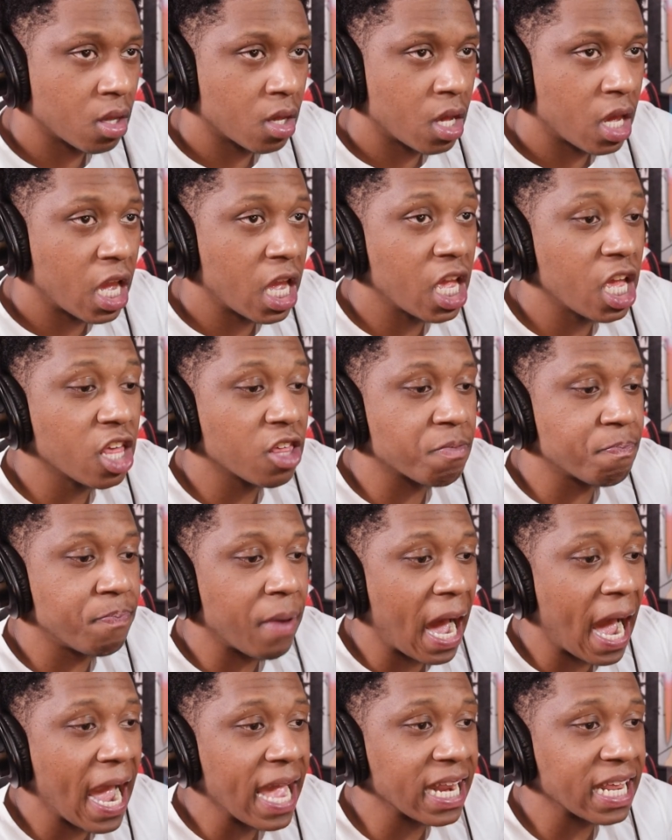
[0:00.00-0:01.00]
He's
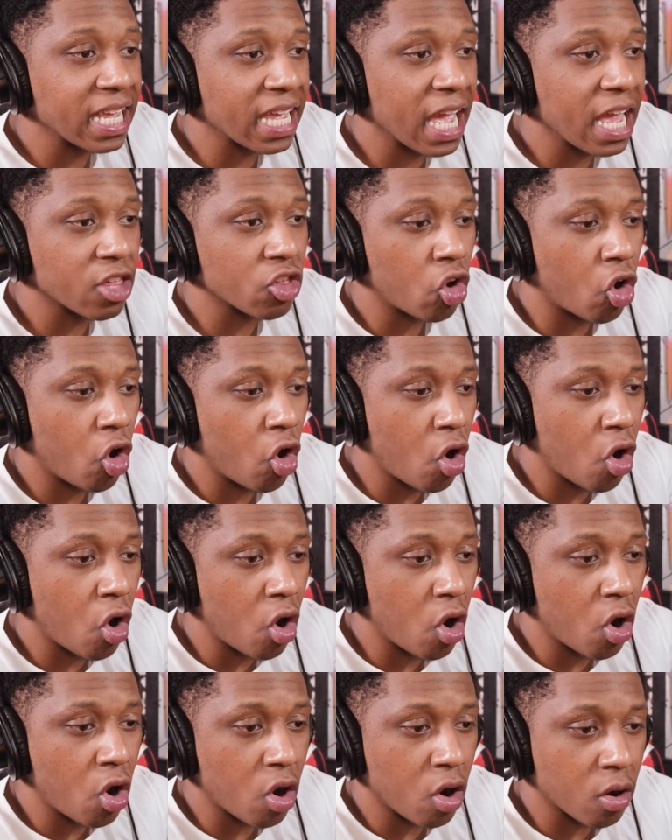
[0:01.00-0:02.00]
biting his
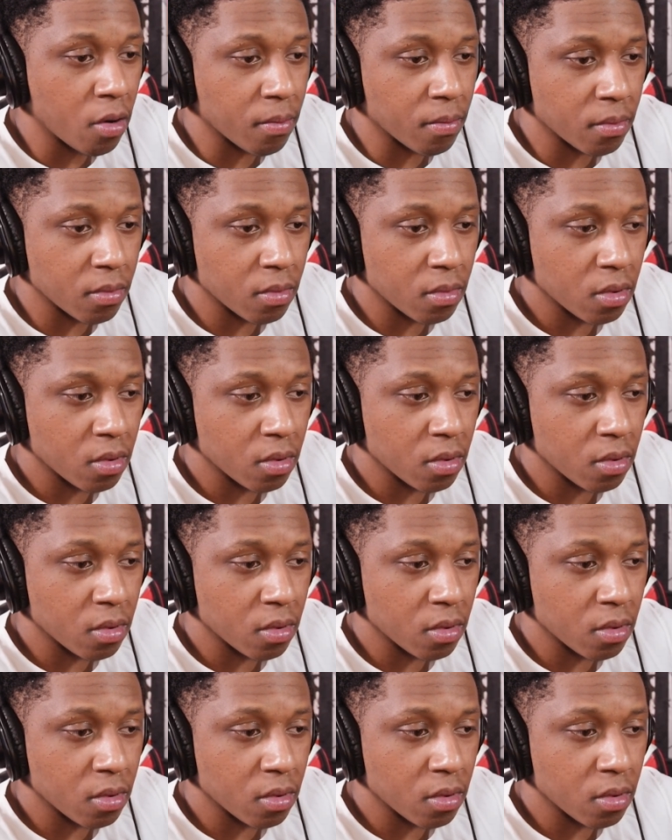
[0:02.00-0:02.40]
arm.